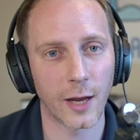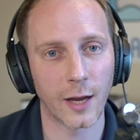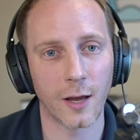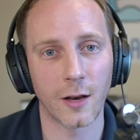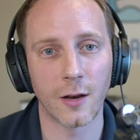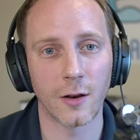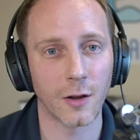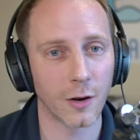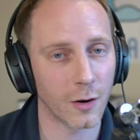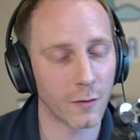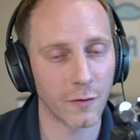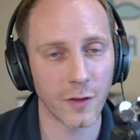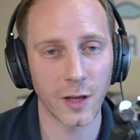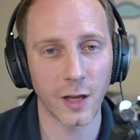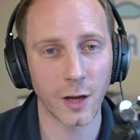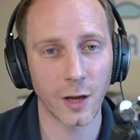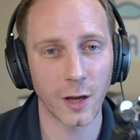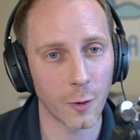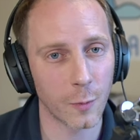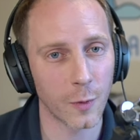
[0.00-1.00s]
And none of
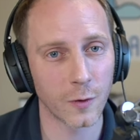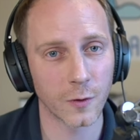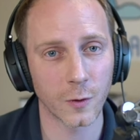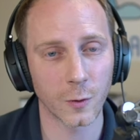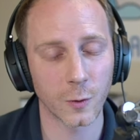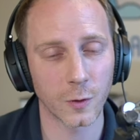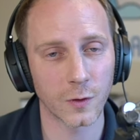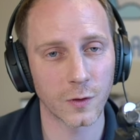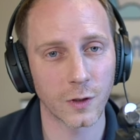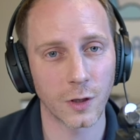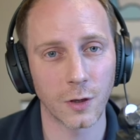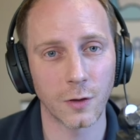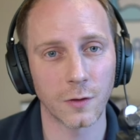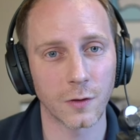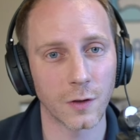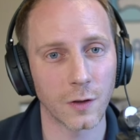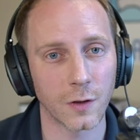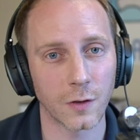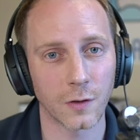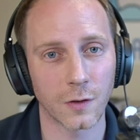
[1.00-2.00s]
the open source
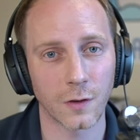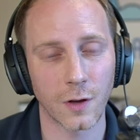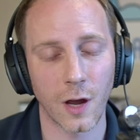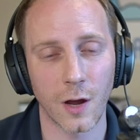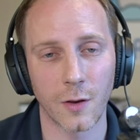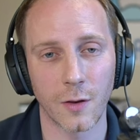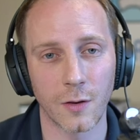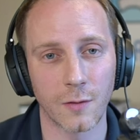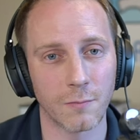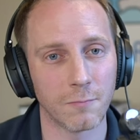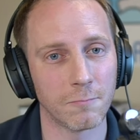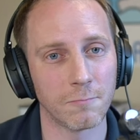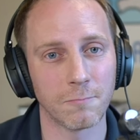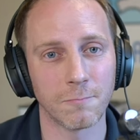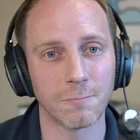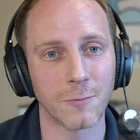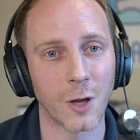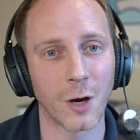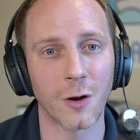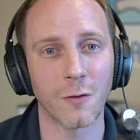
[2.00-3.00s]
users and
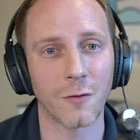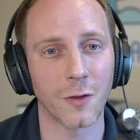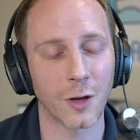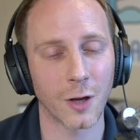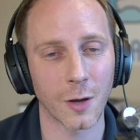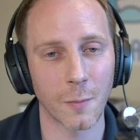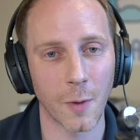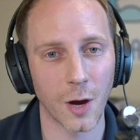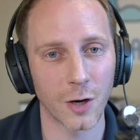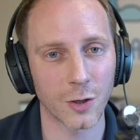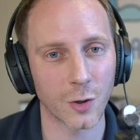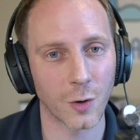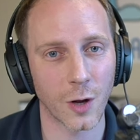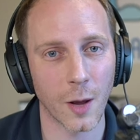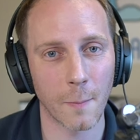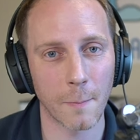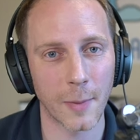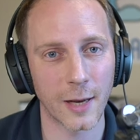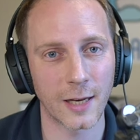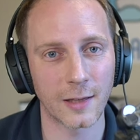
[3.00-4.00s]
none of the commercial
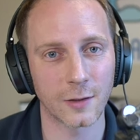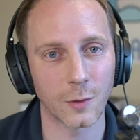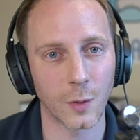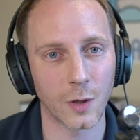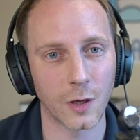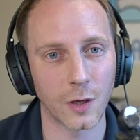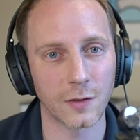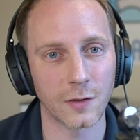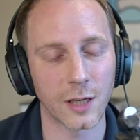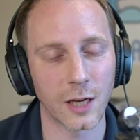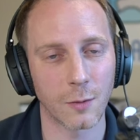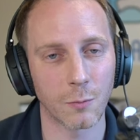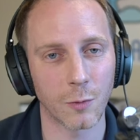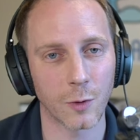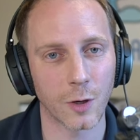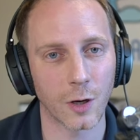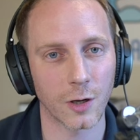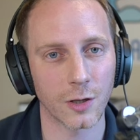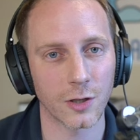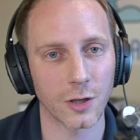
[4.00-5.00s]
companies that were using in
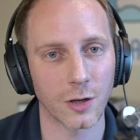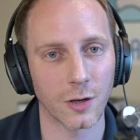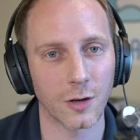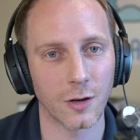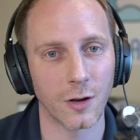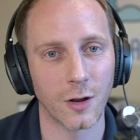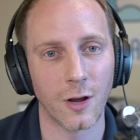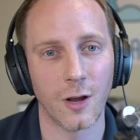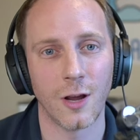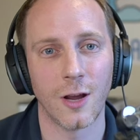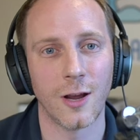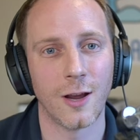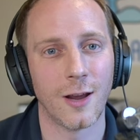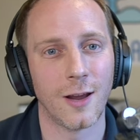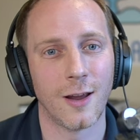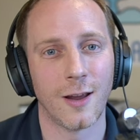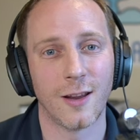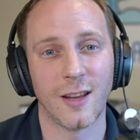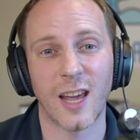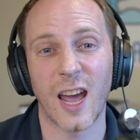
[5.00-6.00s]
production
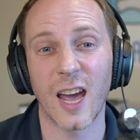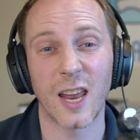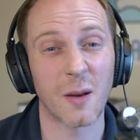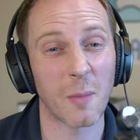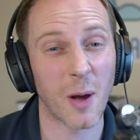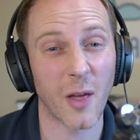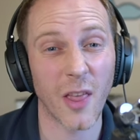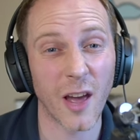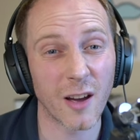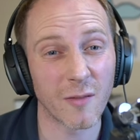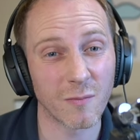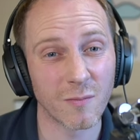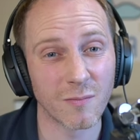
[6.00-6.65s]
cared about that.